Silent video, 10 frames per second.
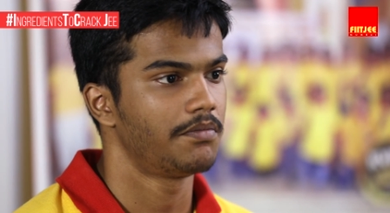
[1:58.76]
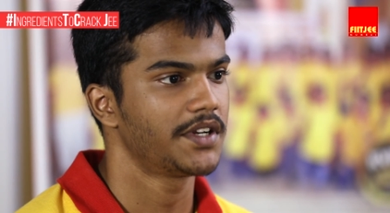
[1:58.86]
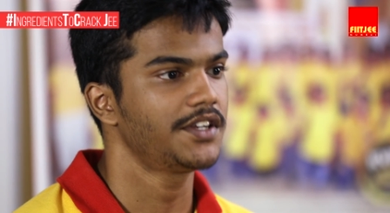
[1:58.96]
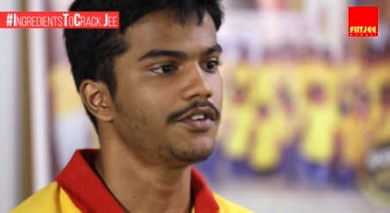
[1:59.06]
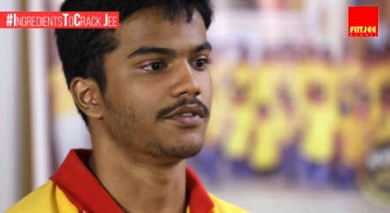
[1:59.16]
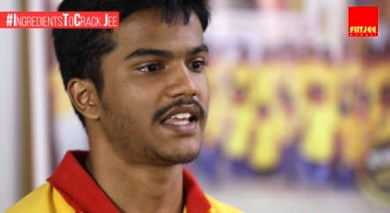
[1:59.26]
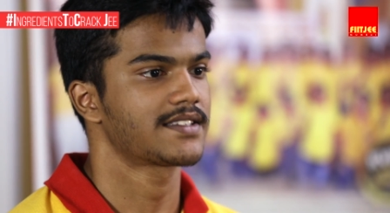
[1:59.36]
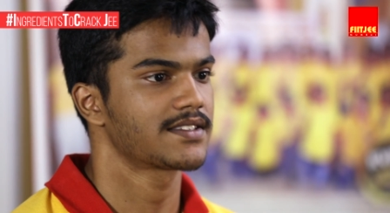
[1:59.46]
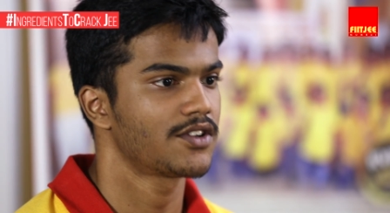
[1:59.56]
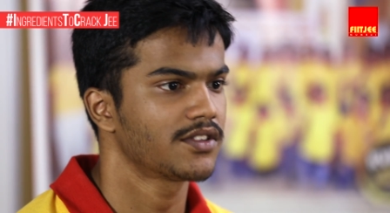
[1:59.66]
But no,
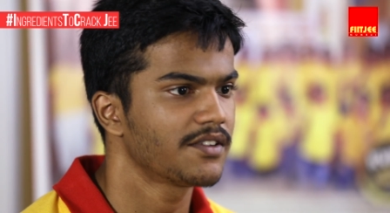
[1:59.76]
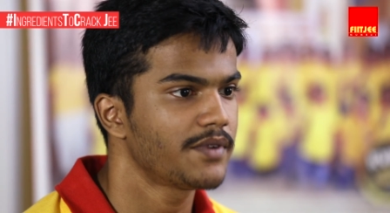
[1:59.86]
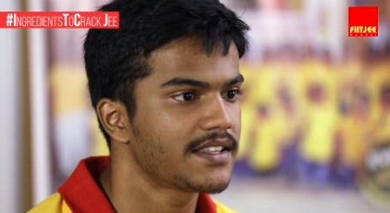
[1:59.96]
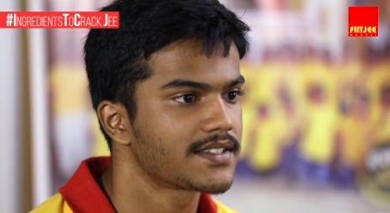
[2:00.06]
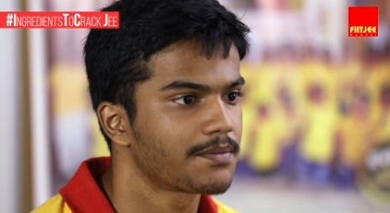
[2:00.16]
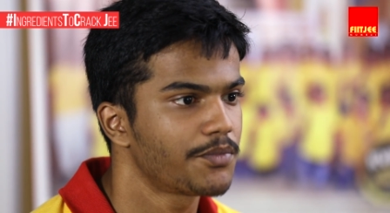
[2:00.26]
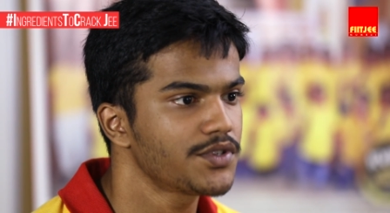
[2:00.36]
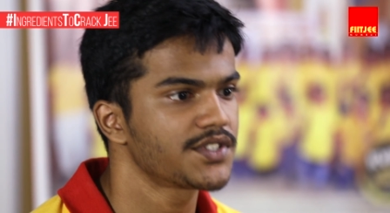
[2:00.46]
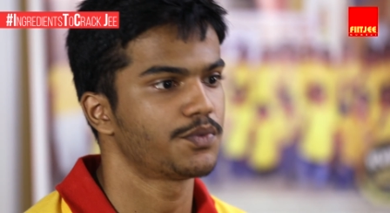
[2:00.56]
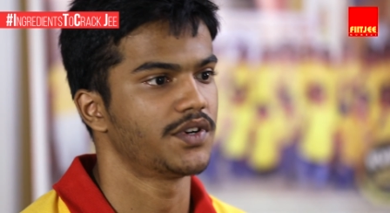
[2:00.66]
that's not the way it's
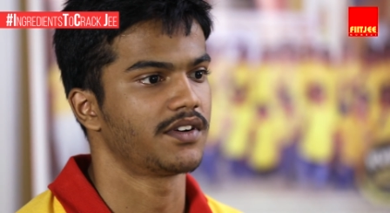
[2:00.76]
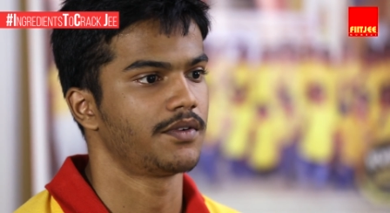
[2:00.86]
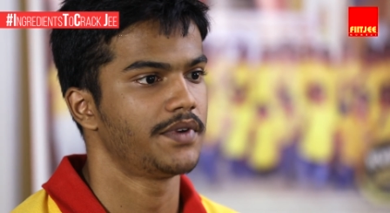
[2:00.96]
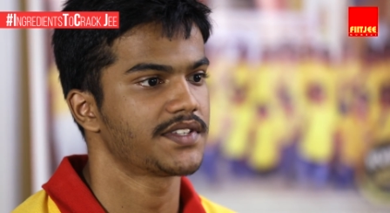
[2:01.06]
supposed to work.